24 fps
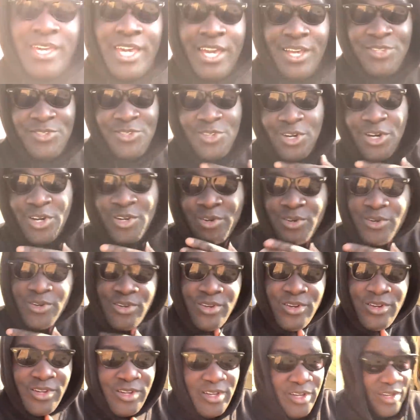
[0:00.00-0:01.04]
Yeah, so
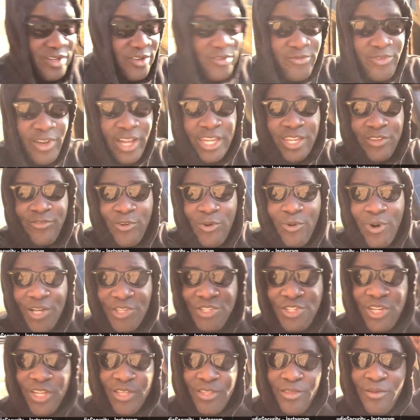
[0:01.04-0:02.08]
thank you for
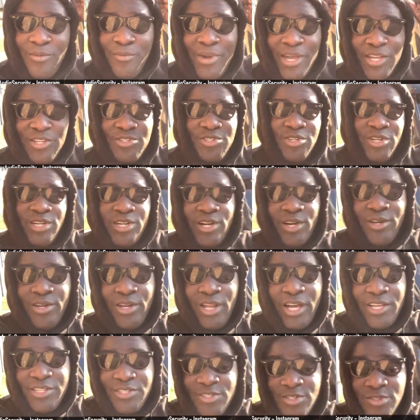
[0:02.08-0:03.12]
watching. Make sure you go
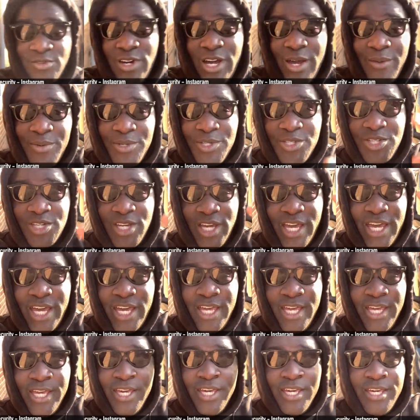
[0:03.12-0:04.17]
like, subscribe and share.
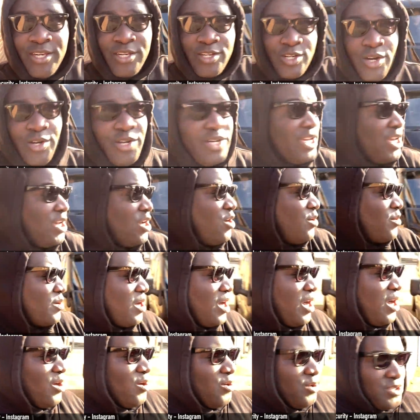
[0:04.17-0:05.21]
Go and hit up
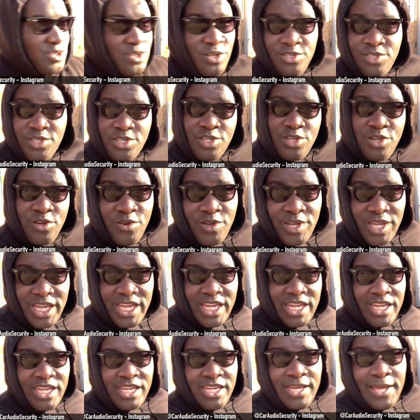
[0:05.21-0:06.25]
Car Audio
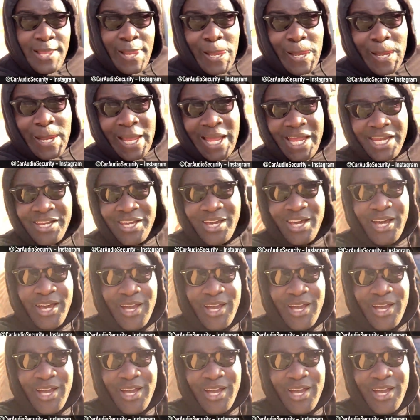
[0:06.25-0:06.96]
Security, and